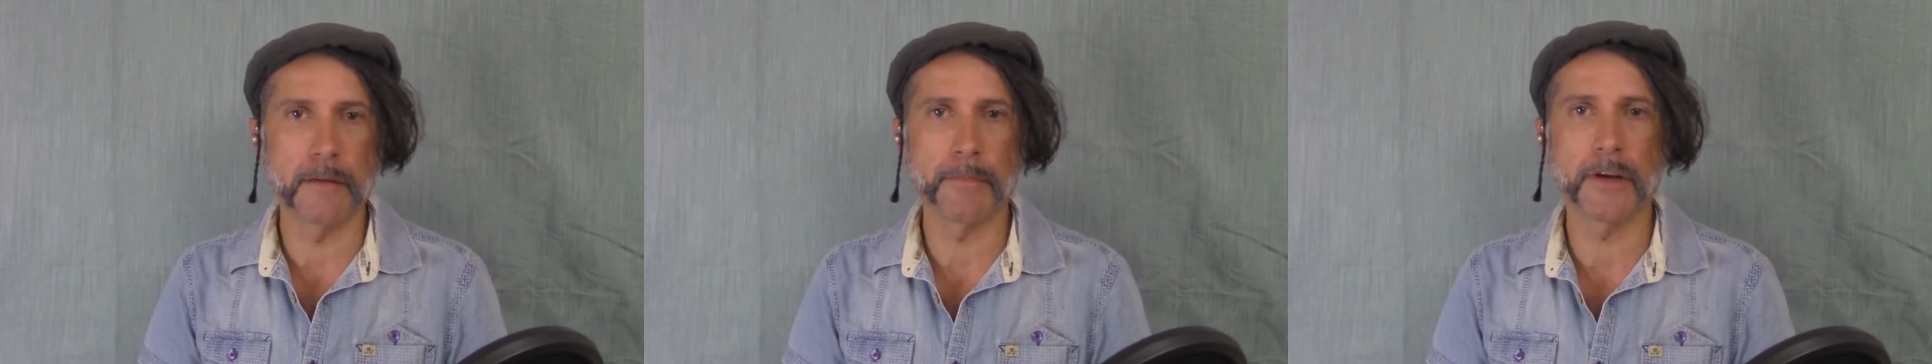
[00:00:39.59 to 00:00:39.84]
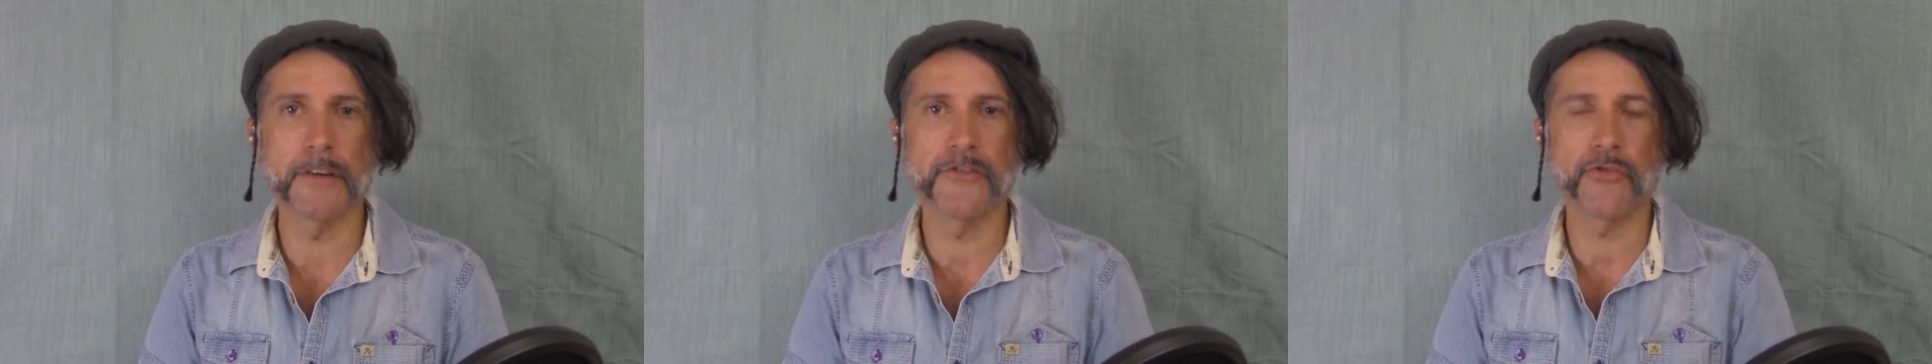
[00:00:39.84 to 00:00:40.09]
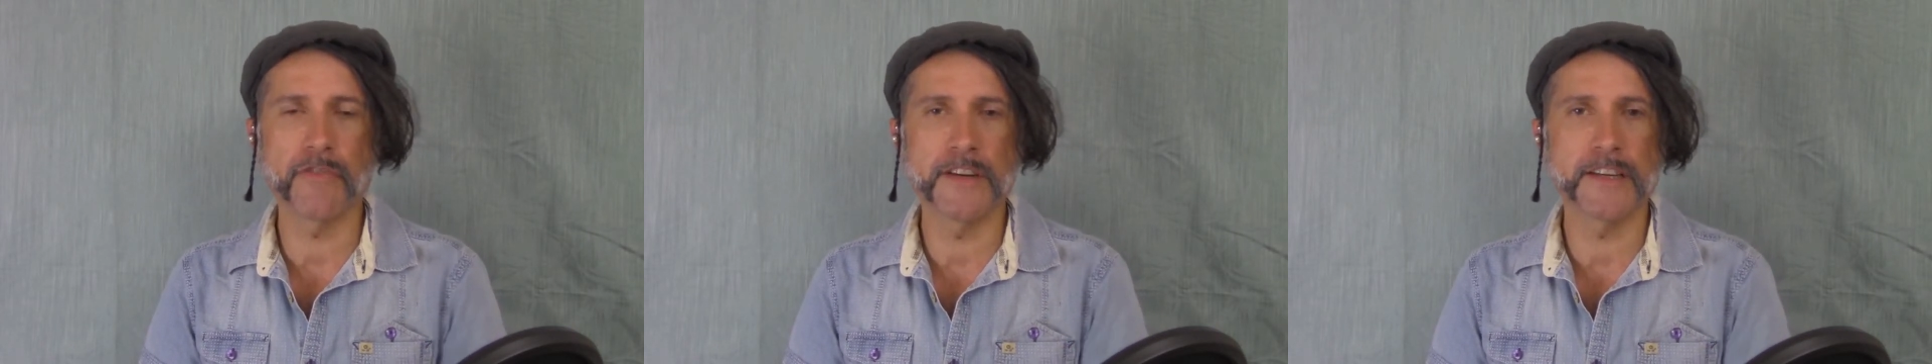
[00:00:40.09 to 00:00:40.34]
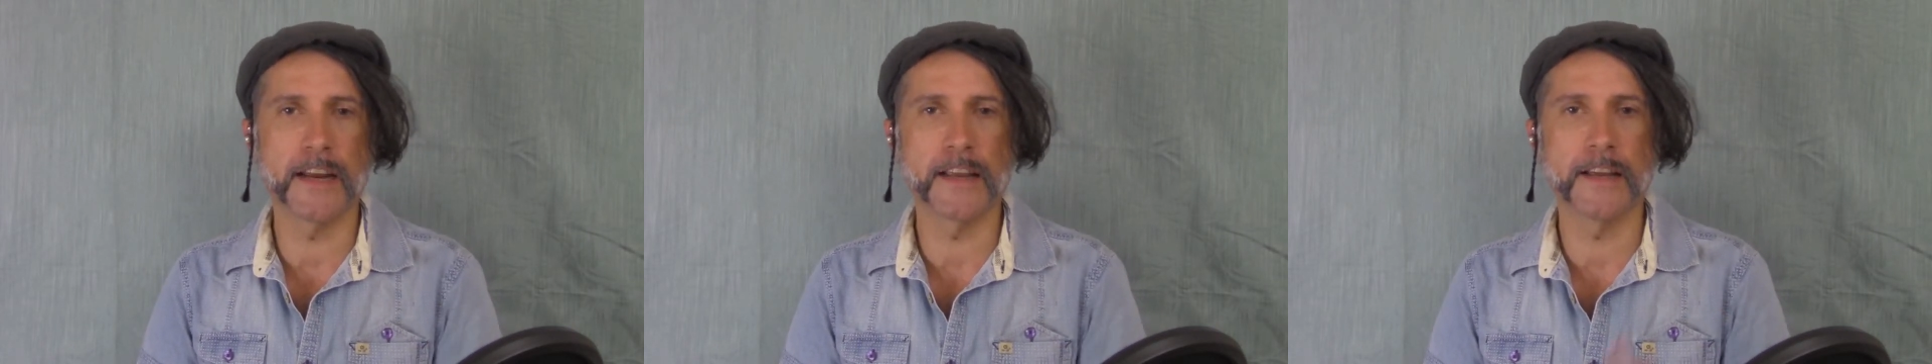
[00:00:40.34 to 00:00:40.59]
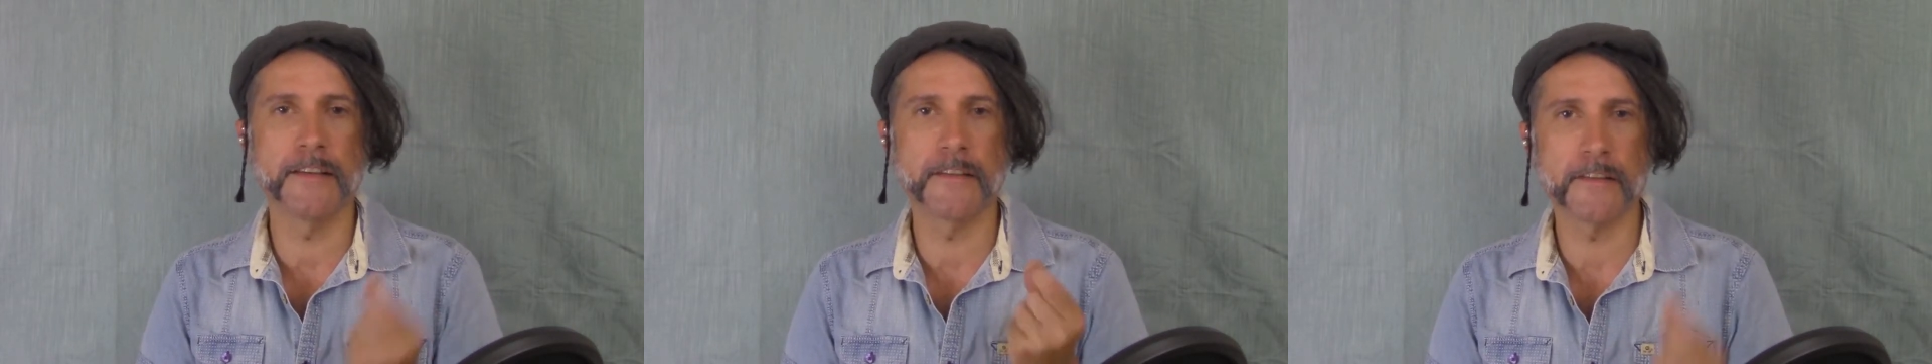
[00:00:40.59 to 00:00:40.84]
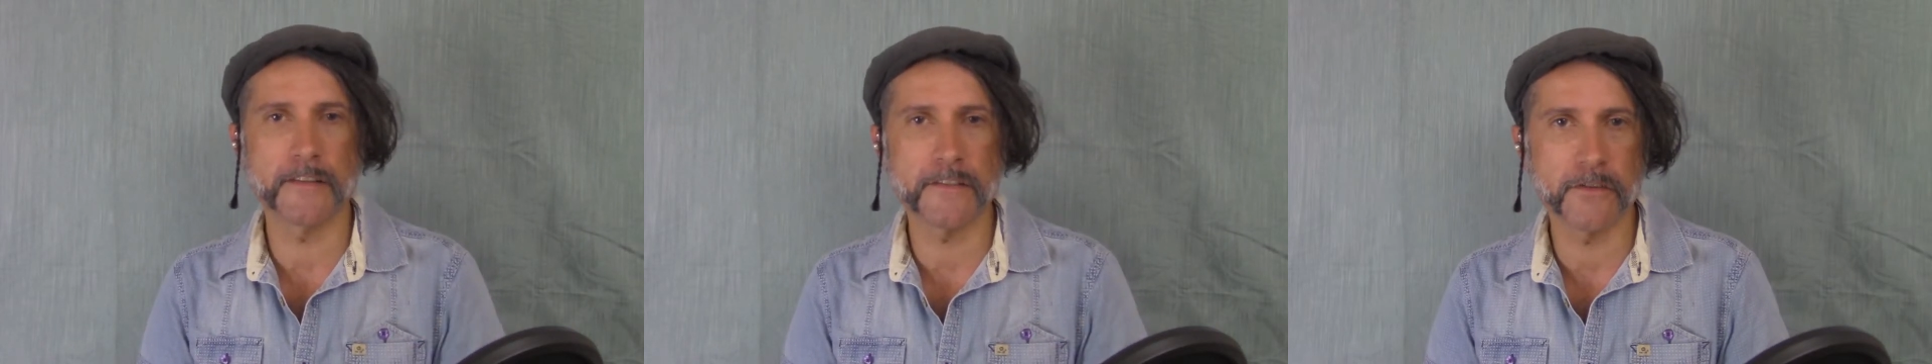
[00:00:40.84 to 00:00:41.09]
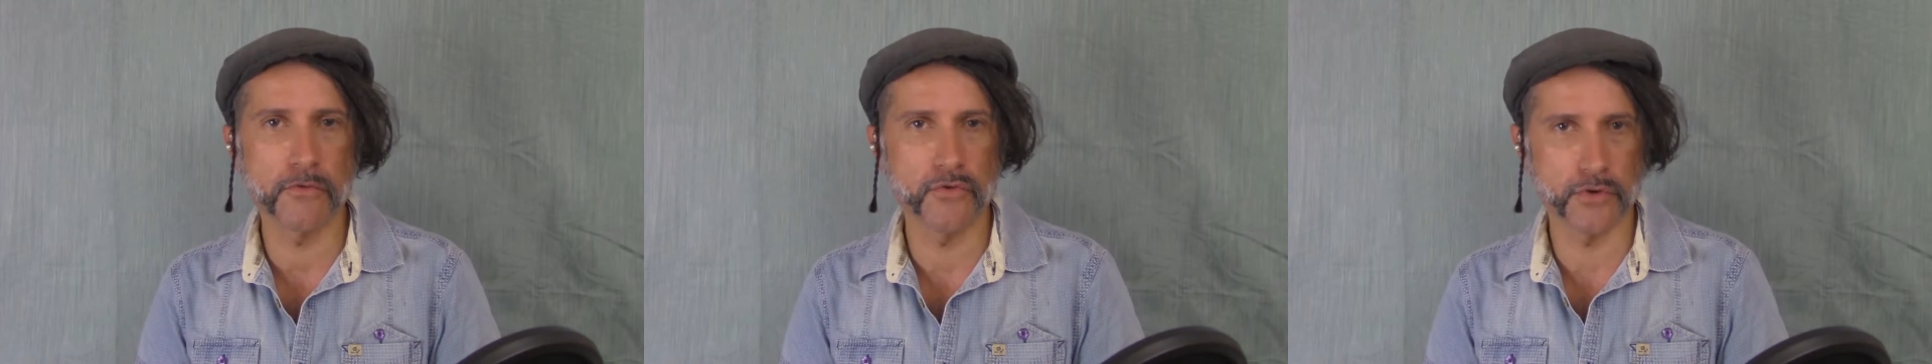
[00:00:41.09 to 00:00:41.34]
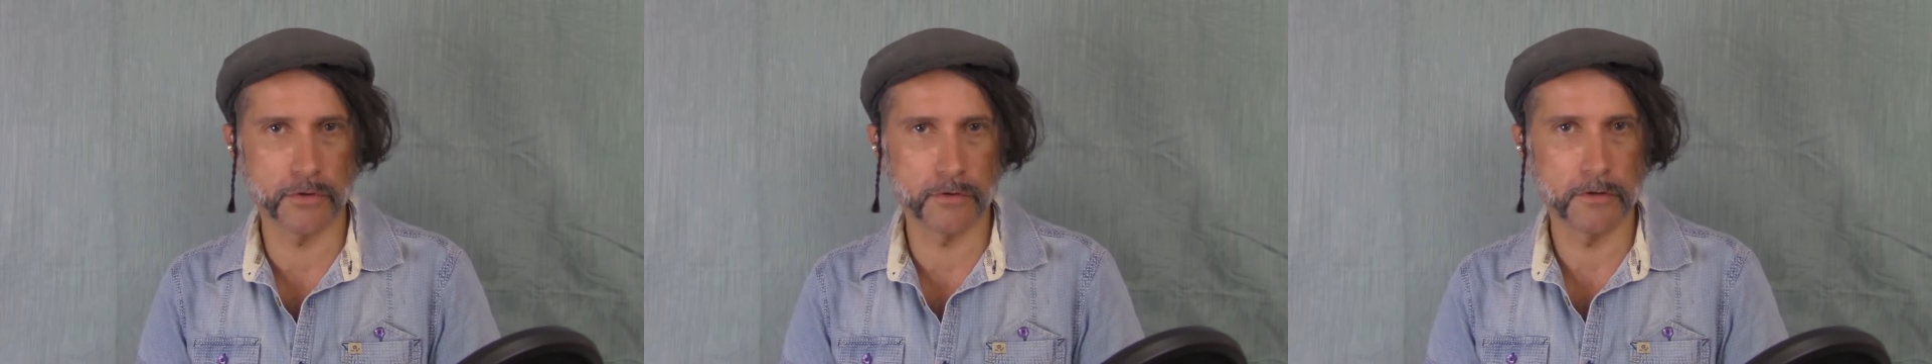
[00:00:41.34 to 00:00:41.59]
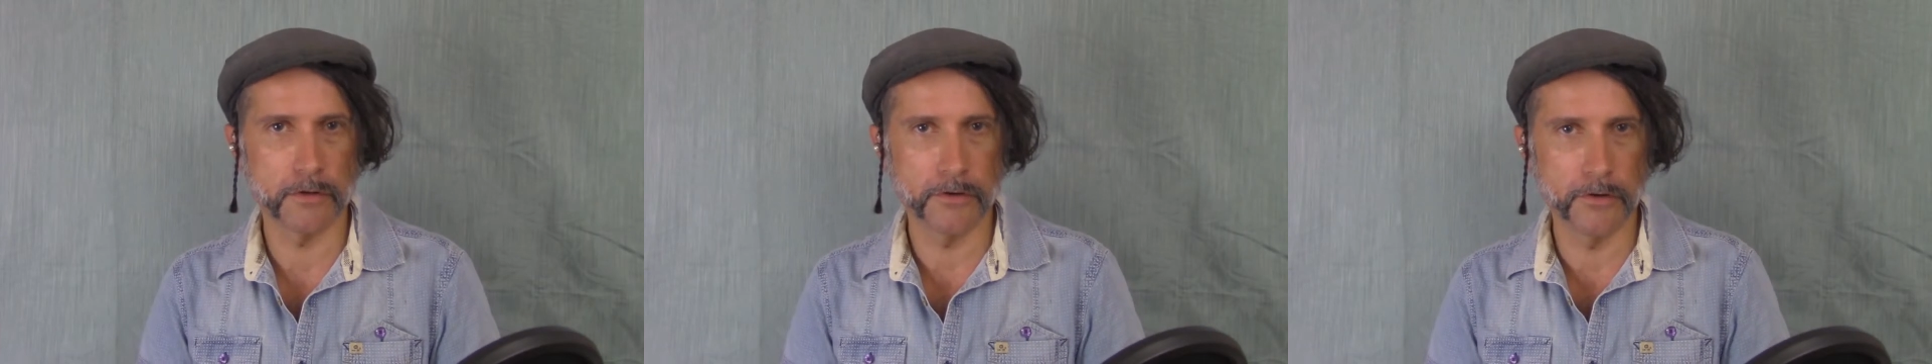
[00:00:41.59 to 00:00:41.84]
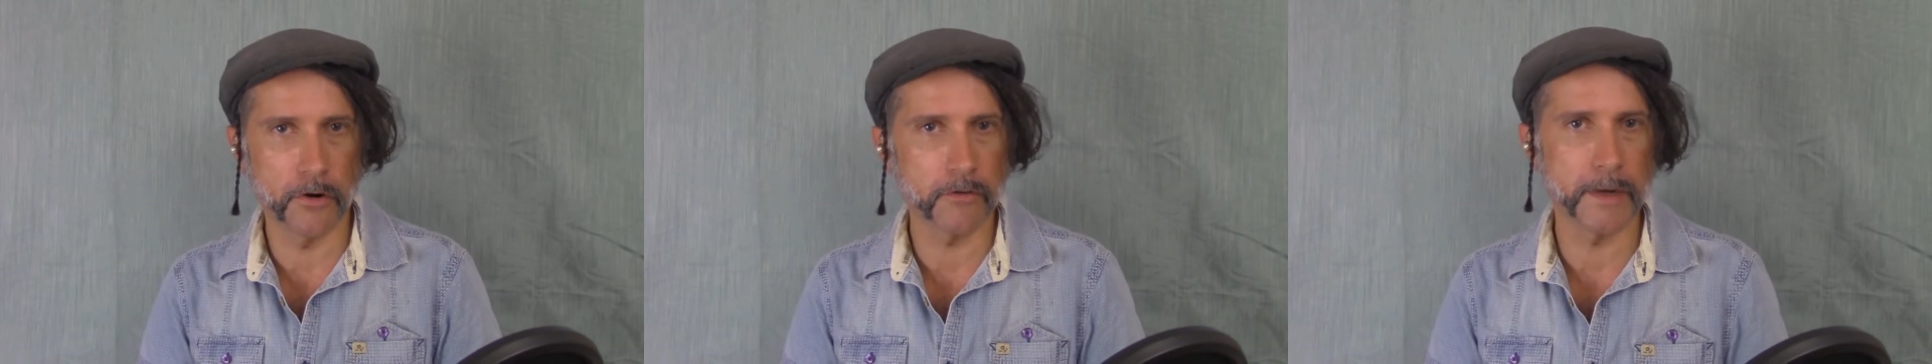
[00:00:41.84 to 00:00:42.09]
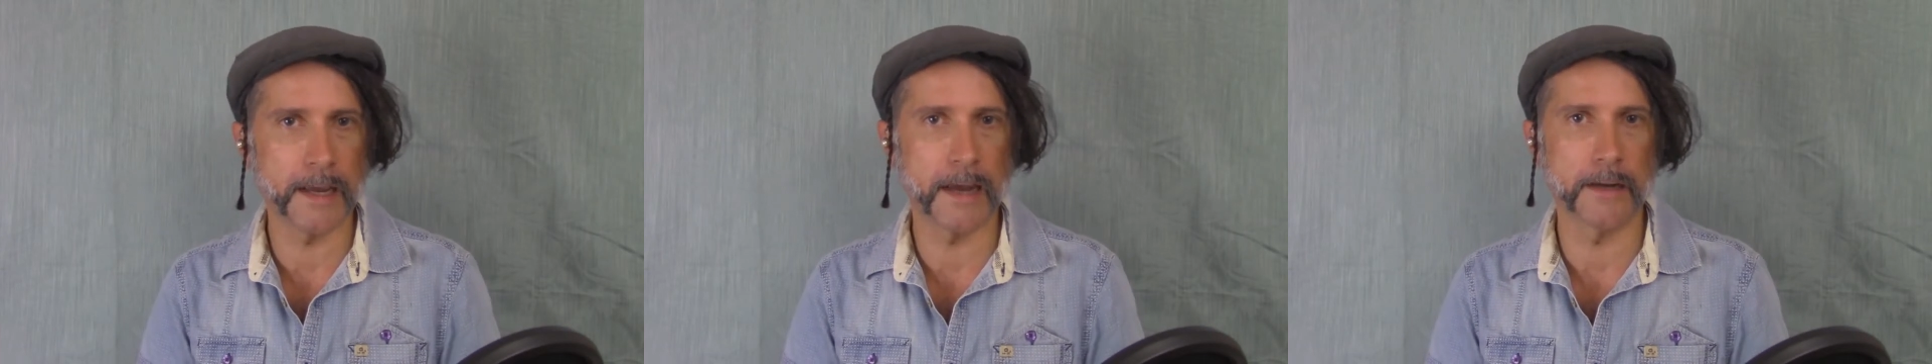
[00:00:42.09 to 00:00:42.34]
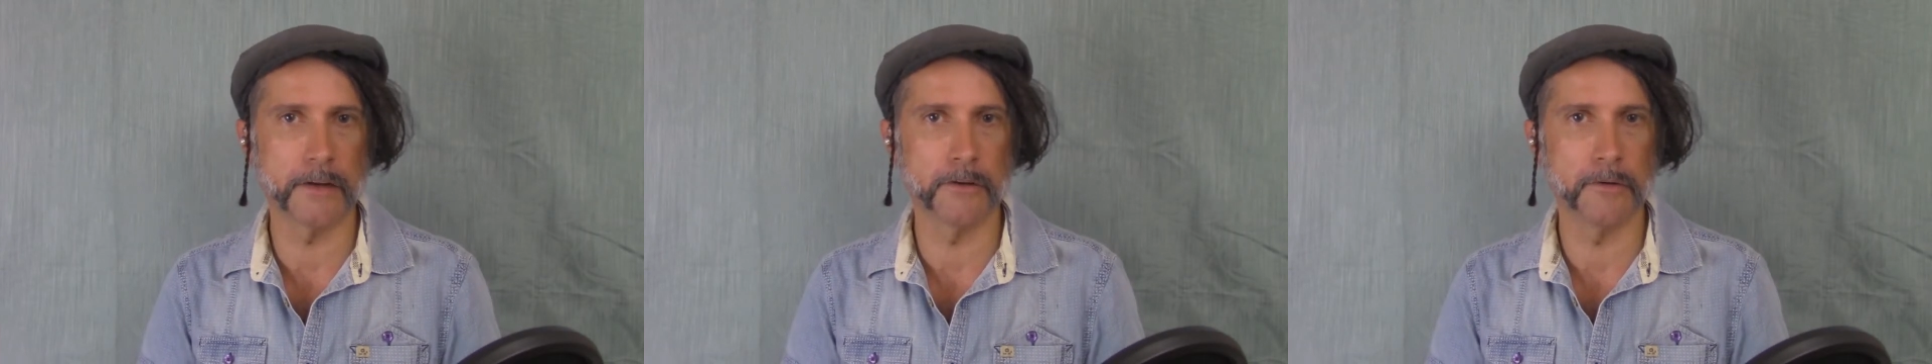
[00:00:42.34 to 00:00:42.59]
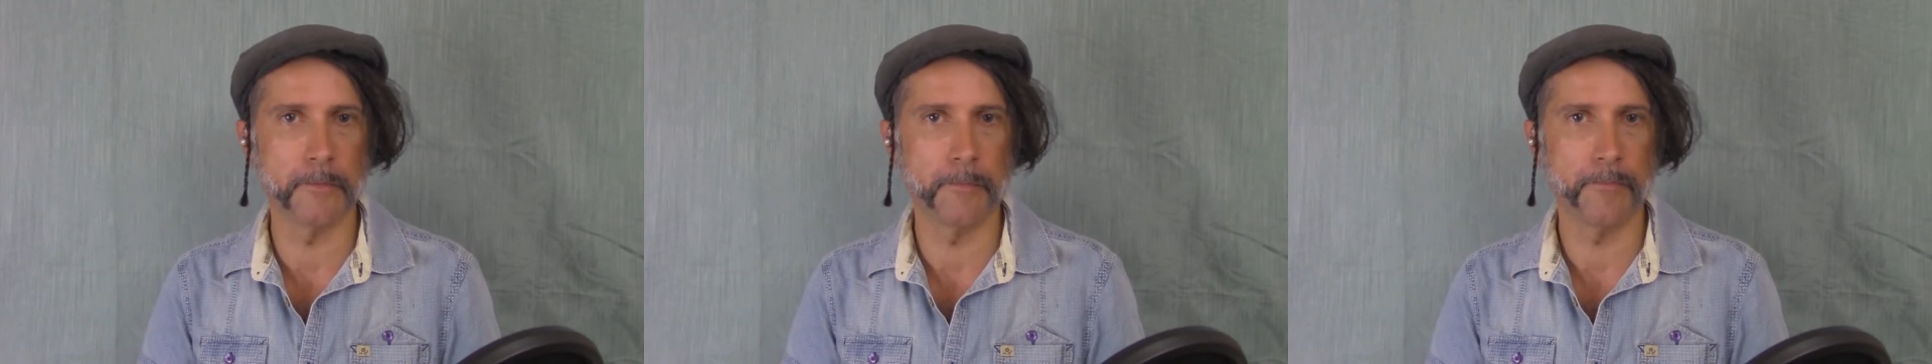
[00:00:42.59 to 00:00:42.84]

Because storytelling is social, not mechanical.